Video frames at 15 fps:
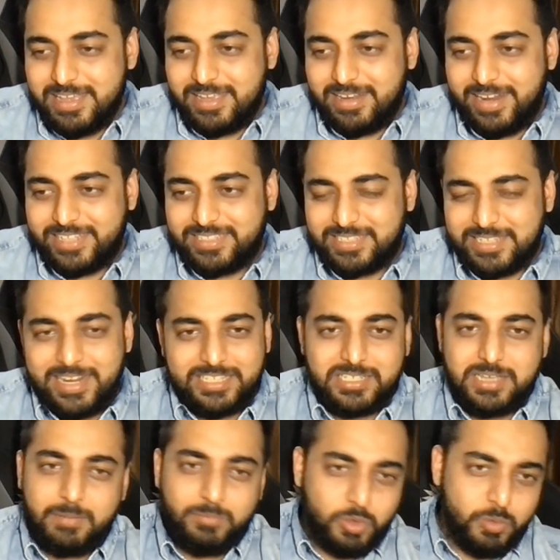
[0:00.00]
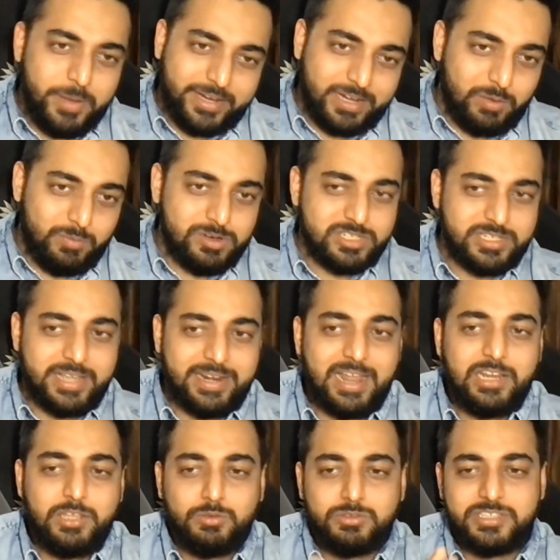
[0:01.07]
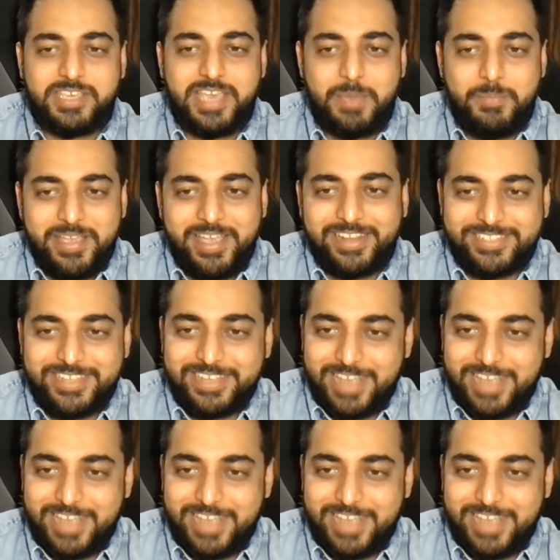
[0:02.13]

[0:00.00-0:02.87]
let's let's come to metaverse and i'll use gaming as, a,